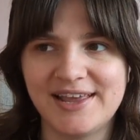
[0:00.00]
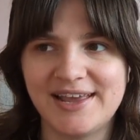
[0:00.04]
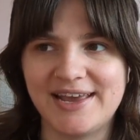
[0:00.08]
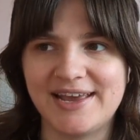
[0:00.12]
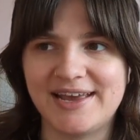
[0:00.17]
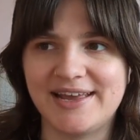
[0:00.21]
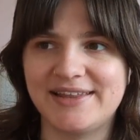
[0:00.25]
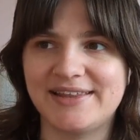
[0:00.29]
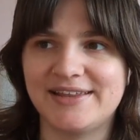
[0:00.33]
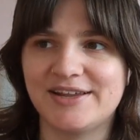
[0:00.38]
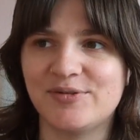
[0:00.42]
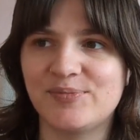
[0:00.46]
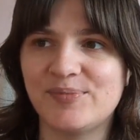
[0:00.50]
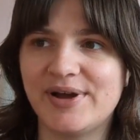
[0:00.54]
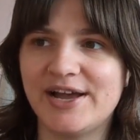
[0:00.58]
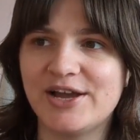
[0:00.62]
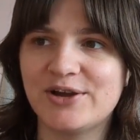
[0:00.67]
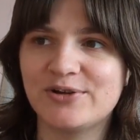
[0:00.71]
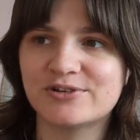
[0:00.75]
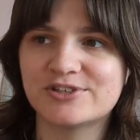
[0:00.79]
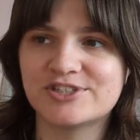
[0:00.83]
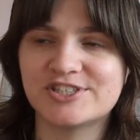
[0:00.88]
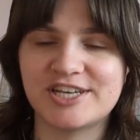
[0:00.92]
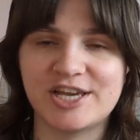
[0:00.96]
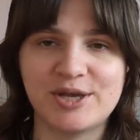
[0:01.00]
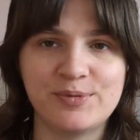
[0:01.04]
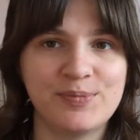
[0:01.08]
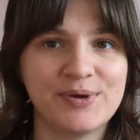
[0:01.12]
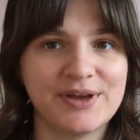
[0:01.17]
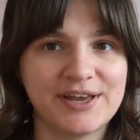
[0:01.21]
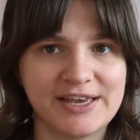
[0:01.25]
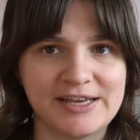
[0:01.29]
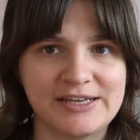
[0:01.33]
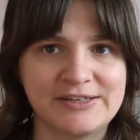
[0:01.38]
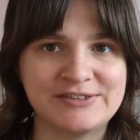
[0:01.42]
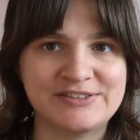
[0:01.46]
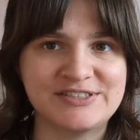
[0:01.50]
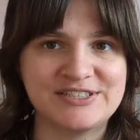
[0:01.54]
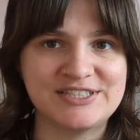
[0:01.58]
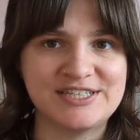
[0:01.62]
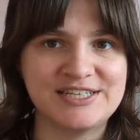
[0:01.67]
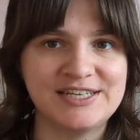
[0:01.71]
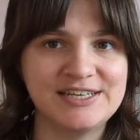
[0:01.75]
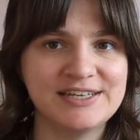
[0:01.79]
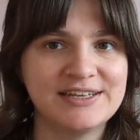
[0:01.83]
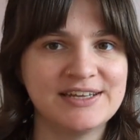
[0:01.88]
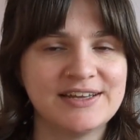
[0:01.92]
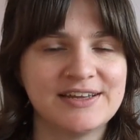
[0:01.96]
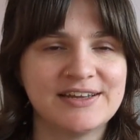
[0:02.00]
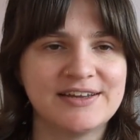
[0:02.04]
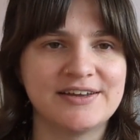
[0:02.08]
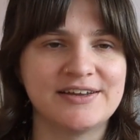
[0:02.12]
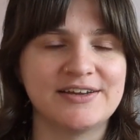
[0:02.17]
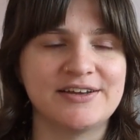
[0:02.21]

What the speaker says: And they're by Crochet by Kelsey.